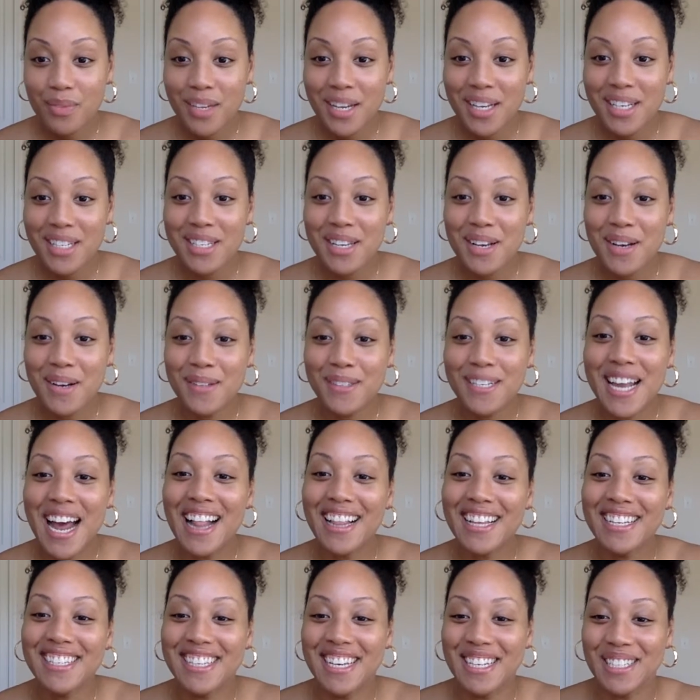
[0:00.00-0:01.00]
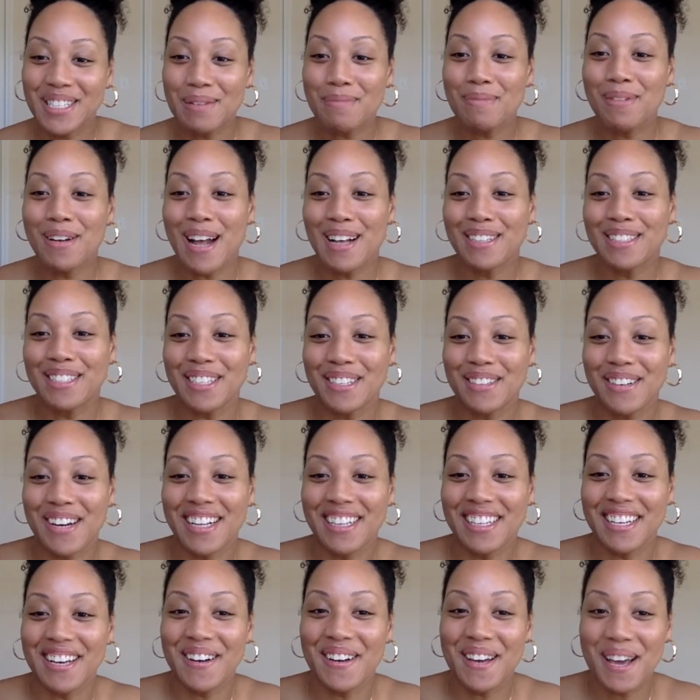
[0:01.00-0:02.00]
So Dallas says you pronounced it
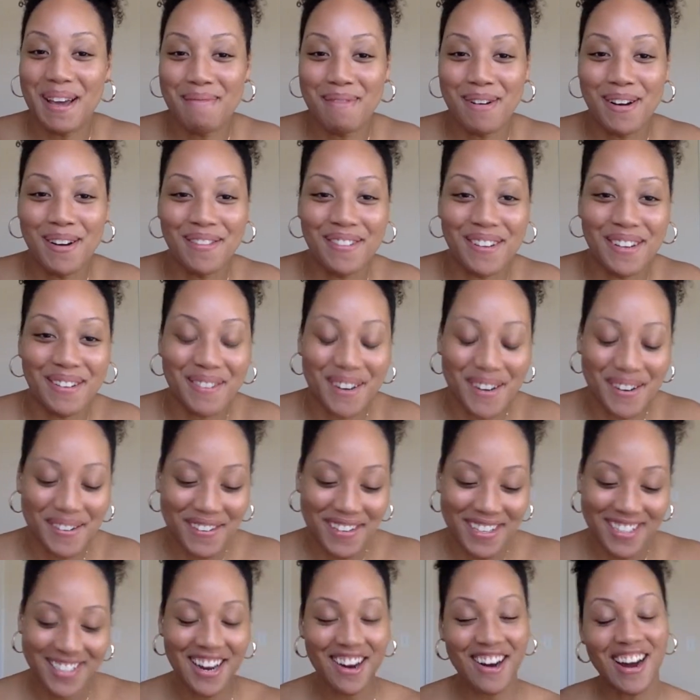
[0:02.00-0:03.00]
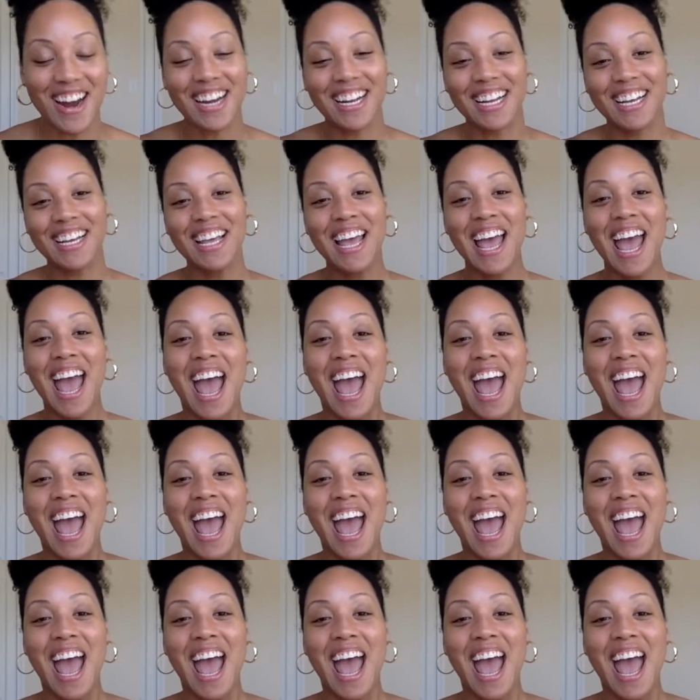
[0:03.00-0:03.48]
correctly. Okay, perfect. Alrighty.